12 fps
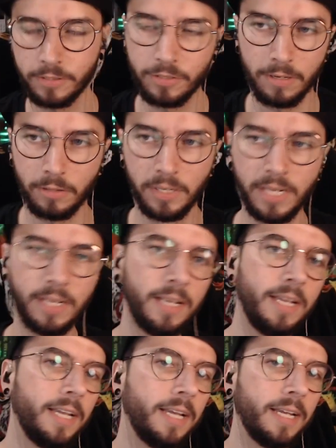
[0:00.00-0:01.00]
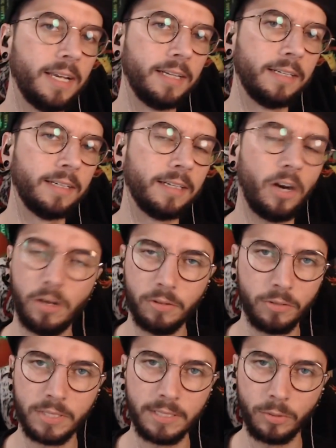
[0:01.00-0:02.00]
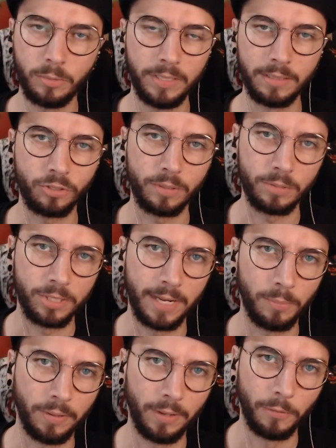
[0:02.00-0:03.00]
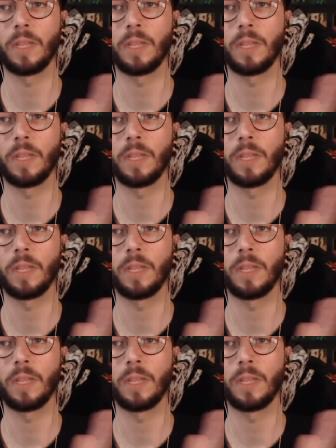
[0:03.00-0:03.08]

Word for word: So all those links will be in the description down below.